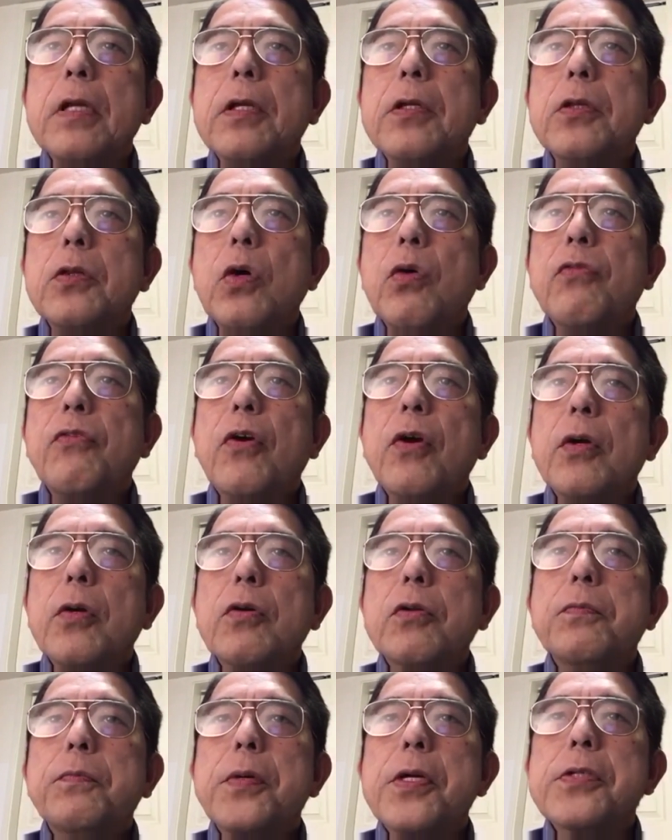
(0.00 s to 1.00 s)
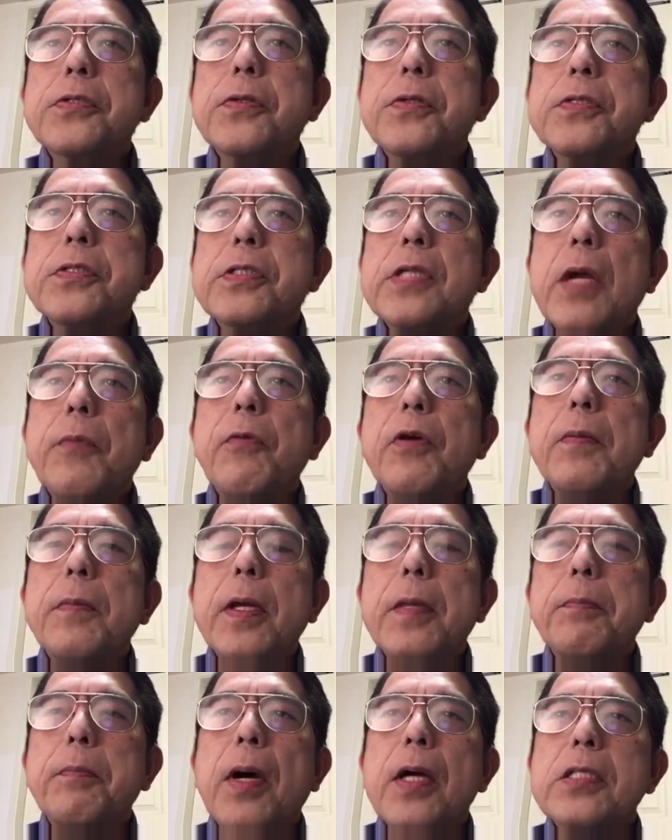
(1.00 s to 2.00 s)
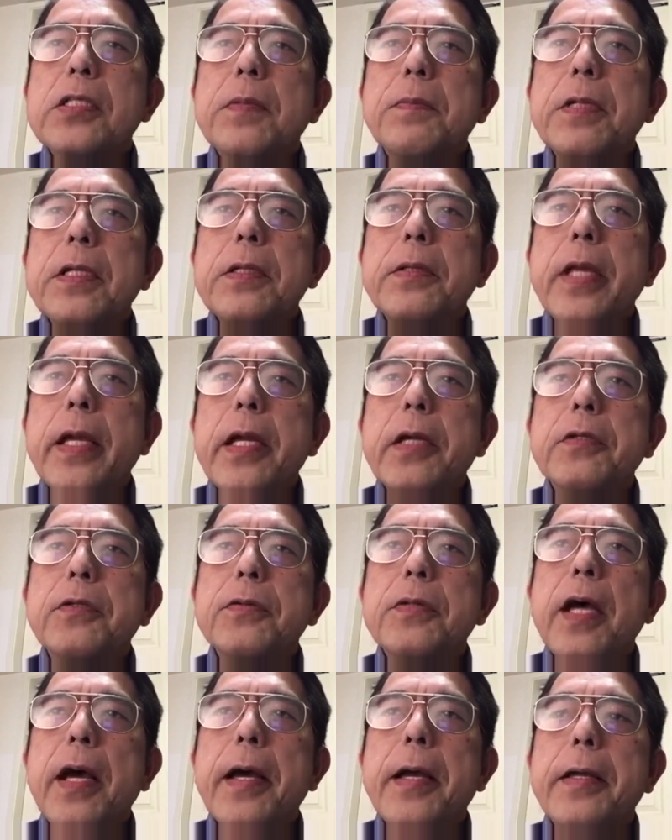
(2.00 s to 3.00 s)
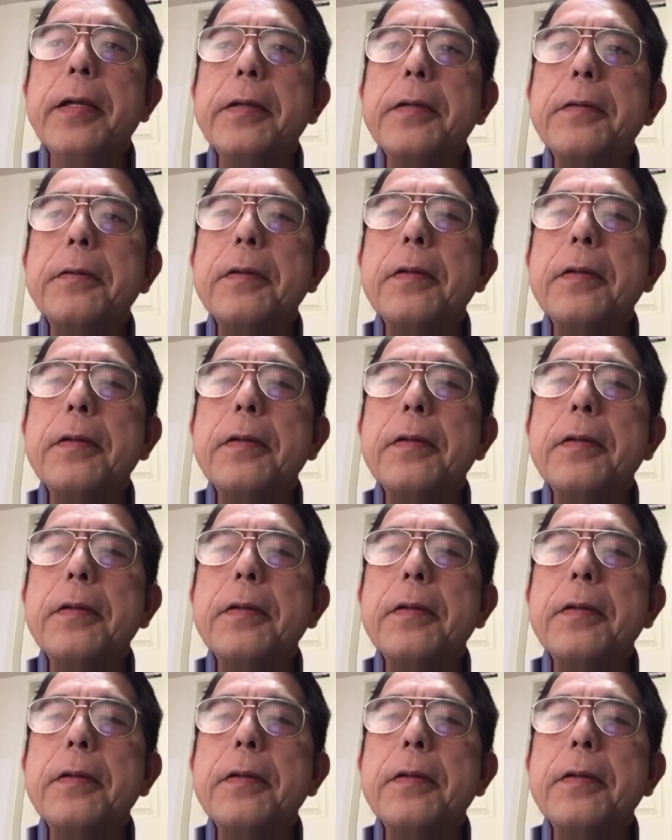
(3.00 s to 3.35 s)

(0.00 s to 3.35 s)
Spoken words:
Though for a good person, someone might possibly dare to die.